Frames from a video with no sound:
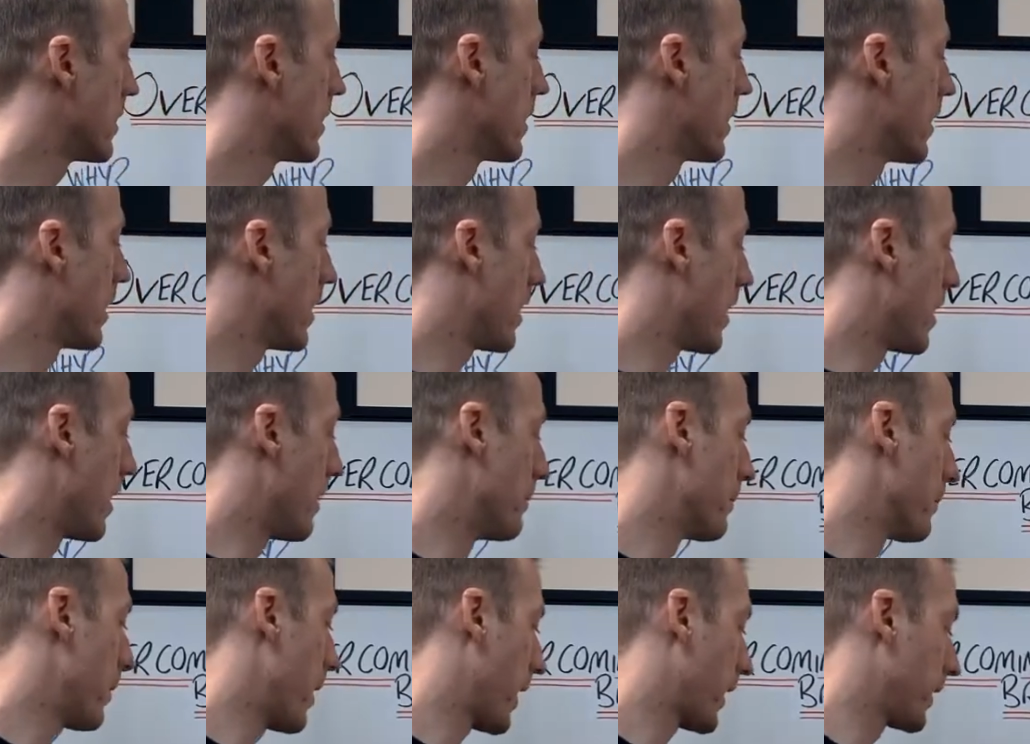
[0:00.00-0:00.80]

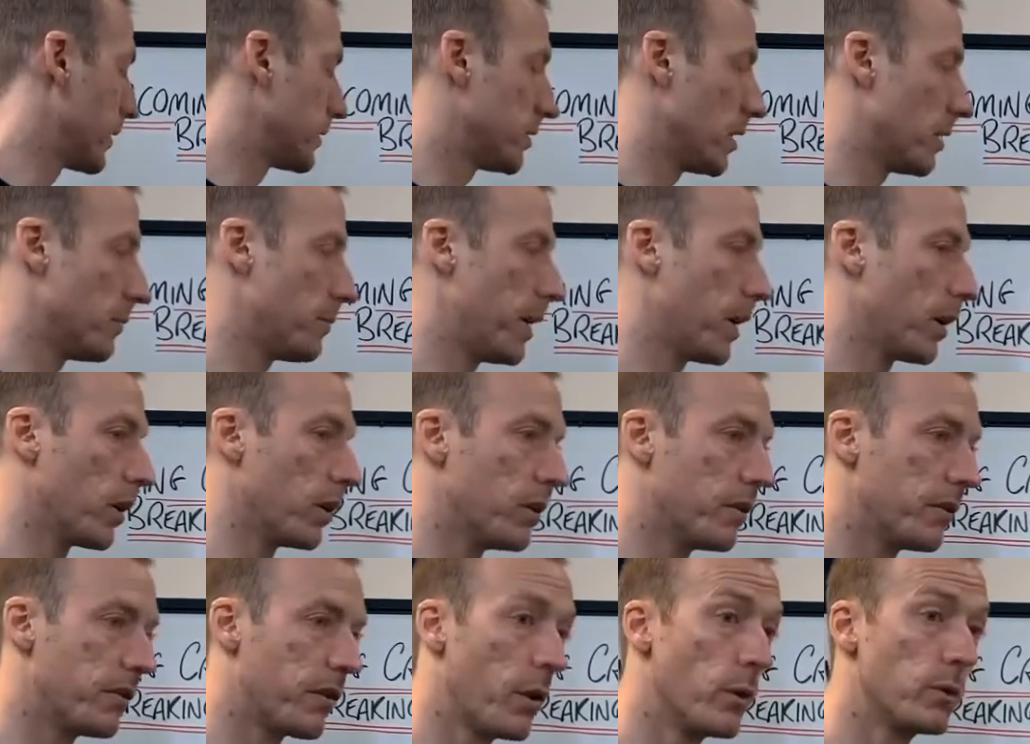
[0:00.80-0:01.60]
like I said, being on the
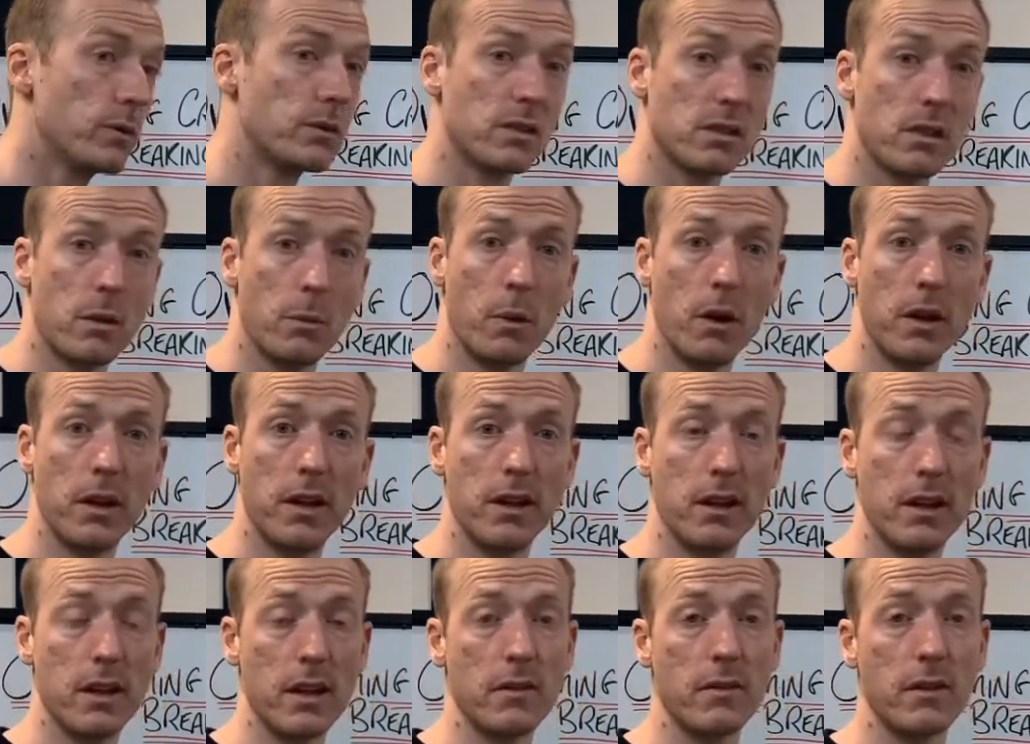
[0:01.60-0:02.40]
phone to someone in
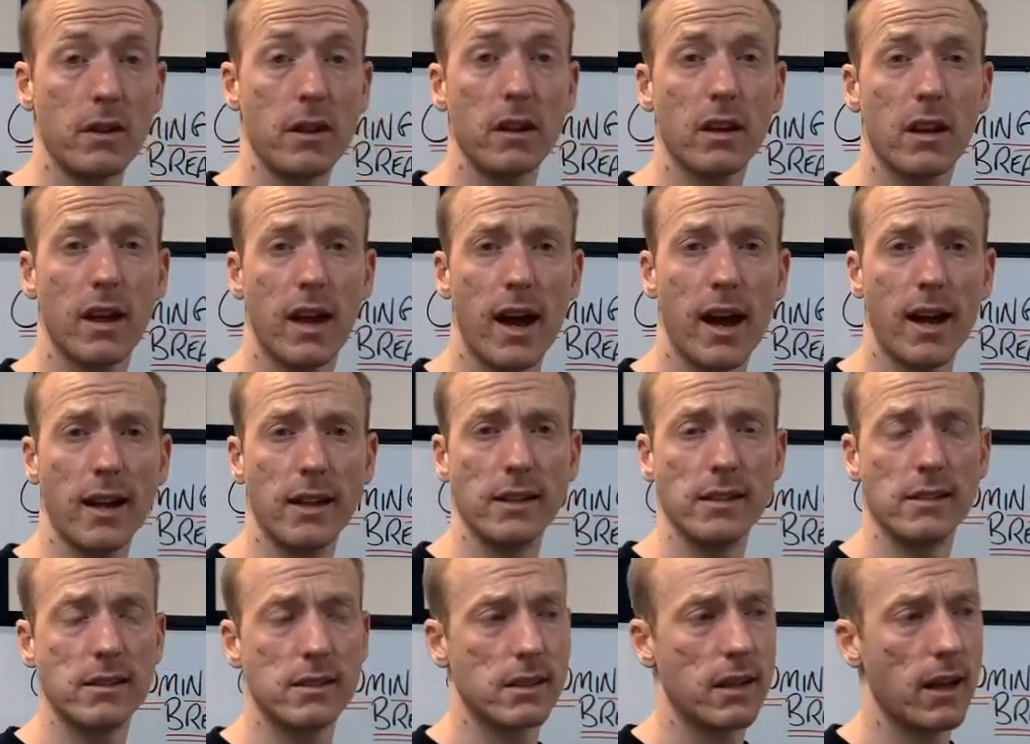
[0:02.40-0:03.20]
the evening,
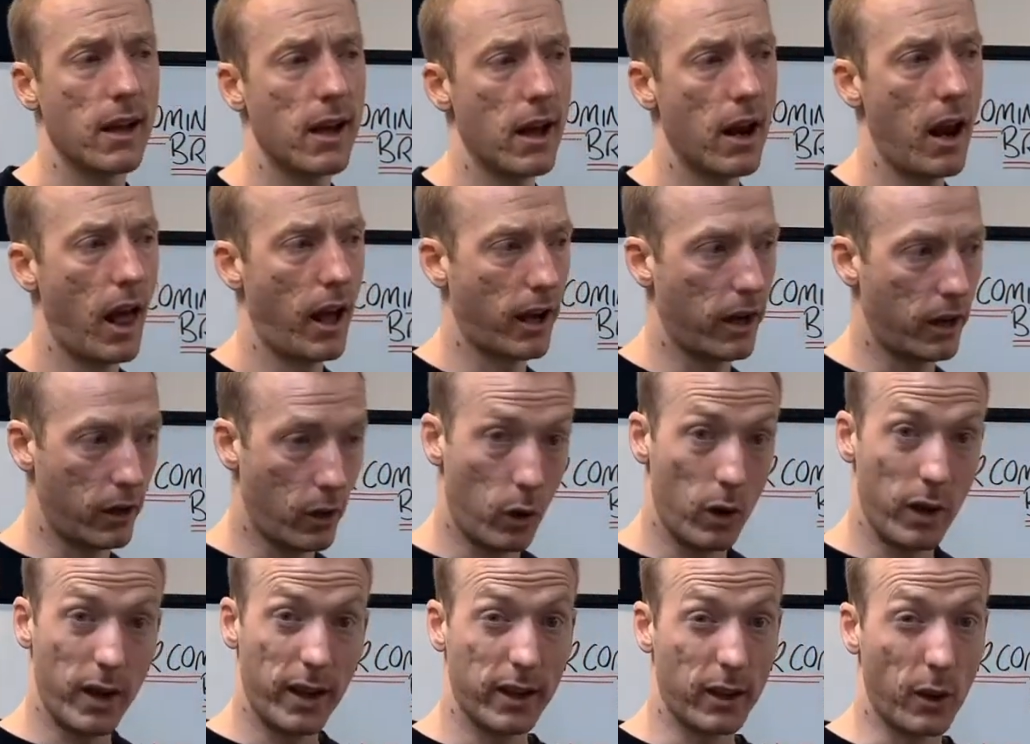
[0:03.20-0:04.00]
and like a
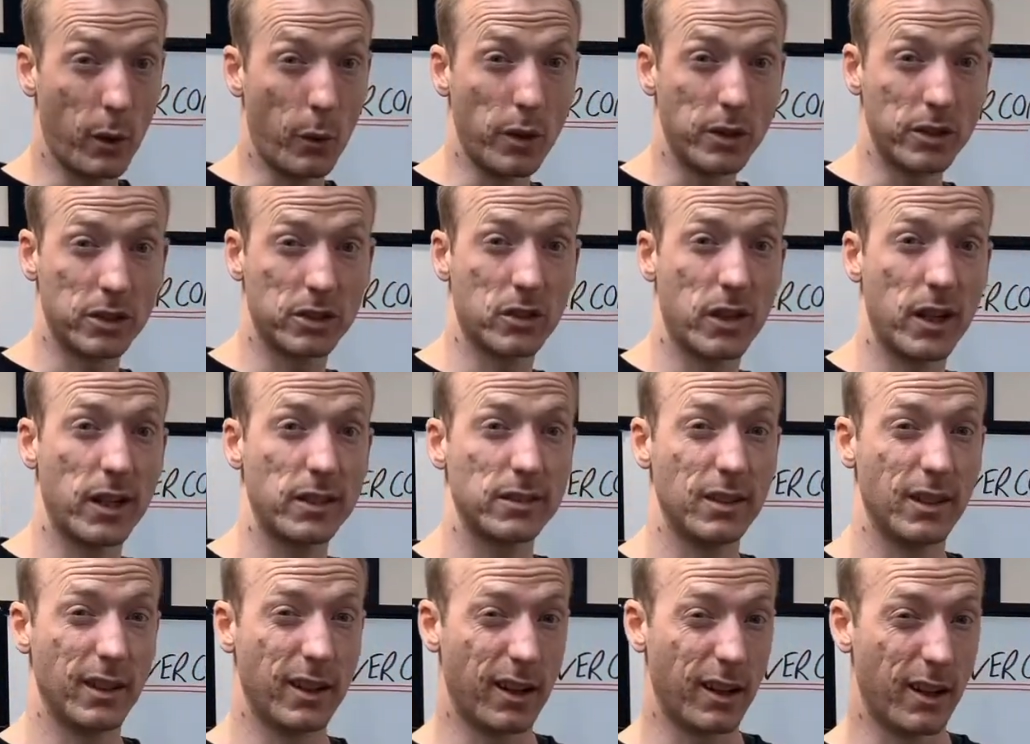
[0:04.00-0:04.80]
colleague, and they're always stressed,
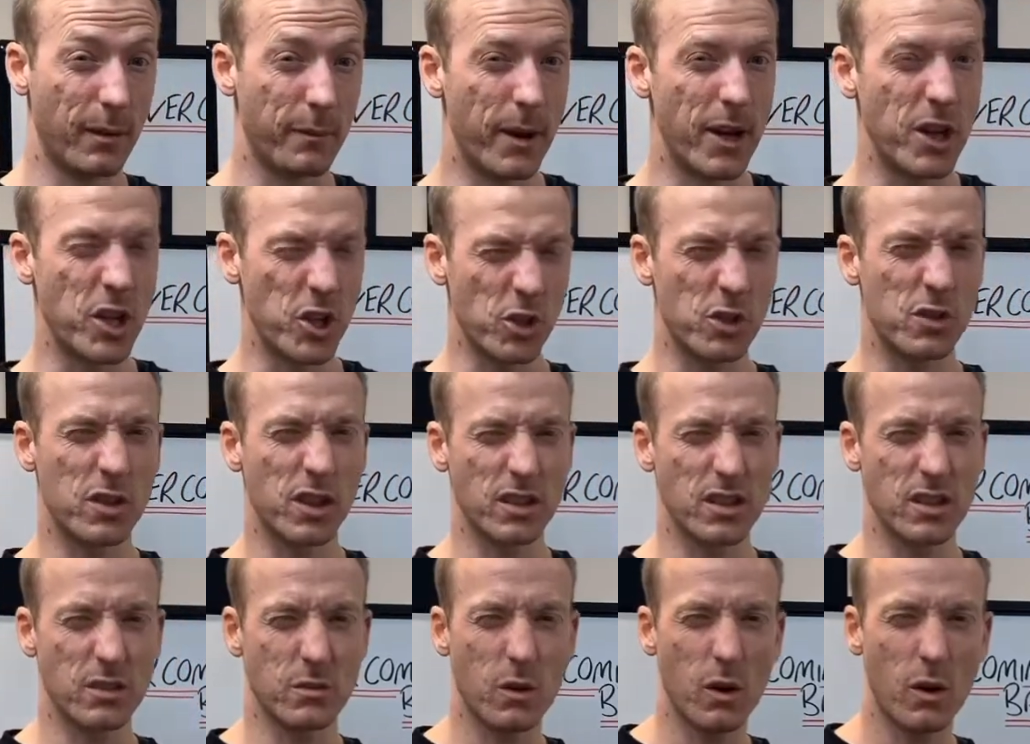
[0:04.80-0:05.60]
and it kind of makes you stressed
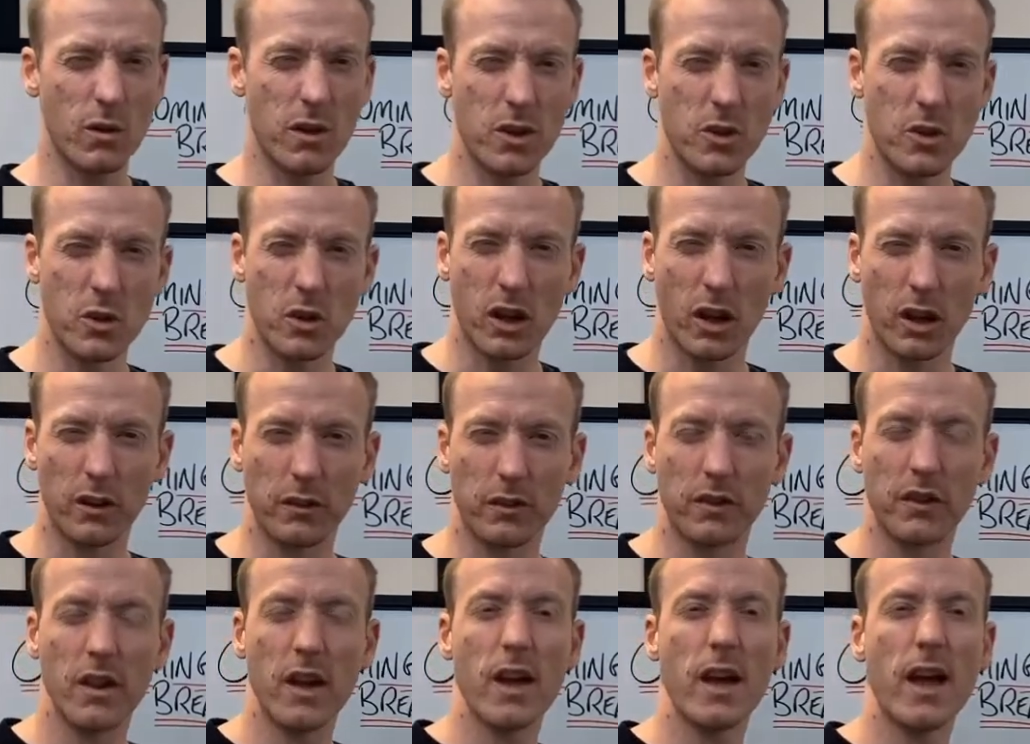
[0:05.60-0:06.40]
as well, and then you kind of
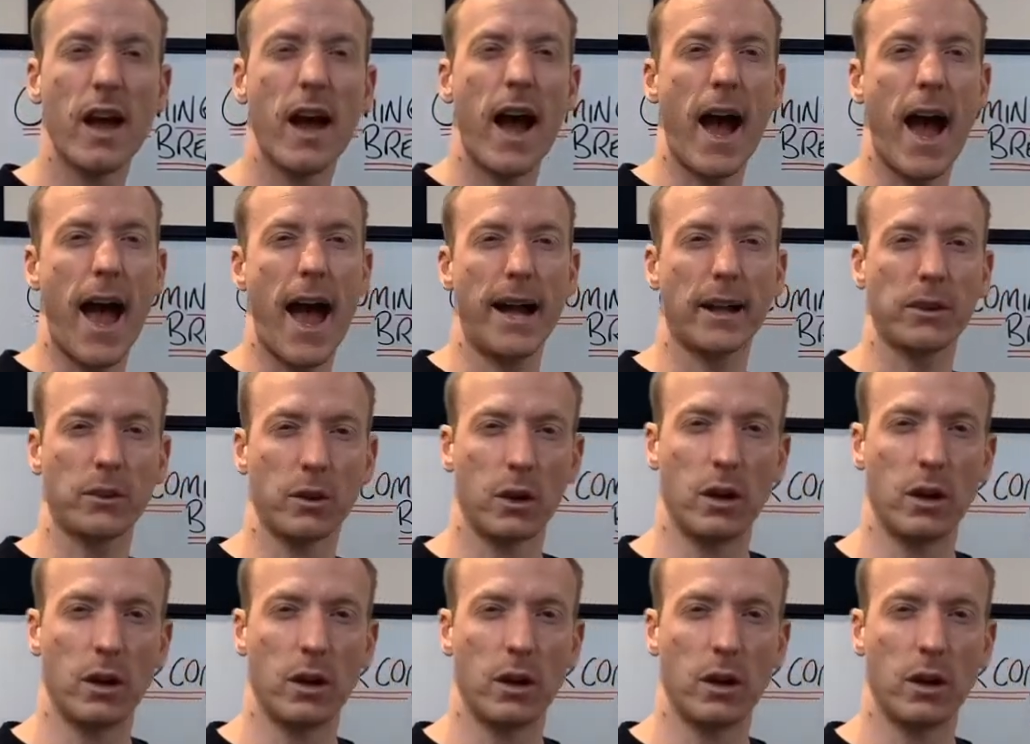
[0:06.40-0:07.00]
act on